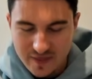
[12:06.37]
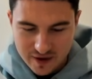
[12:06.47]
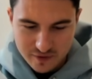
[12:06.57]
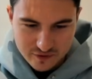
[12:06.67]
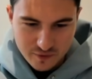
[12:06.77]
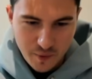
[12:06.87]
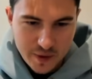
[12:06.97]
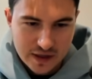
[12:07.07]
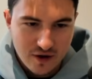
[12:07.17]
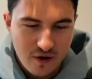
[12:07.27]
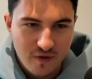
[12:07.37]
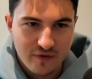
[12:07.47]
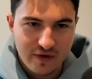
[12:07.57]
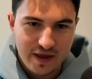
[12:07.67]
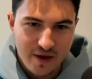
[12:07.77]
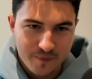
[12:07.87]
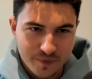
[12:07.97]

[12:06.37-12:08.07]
I think this is where we're going to call the video.